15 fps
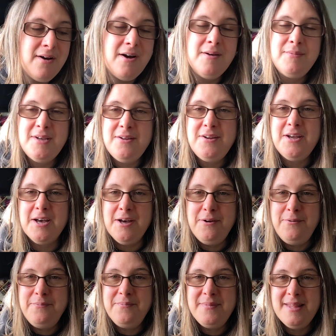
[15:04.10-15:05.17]
I'm going to go,
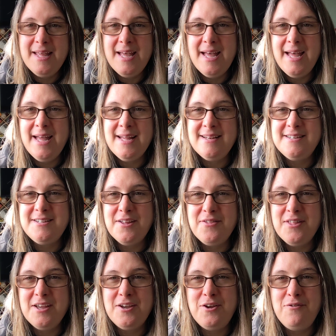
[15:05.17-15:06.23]
and
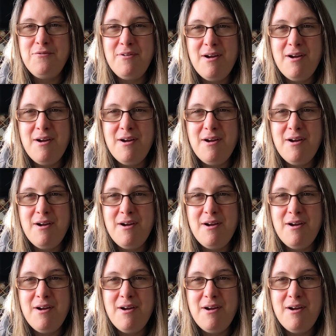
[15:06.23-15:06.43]
thank you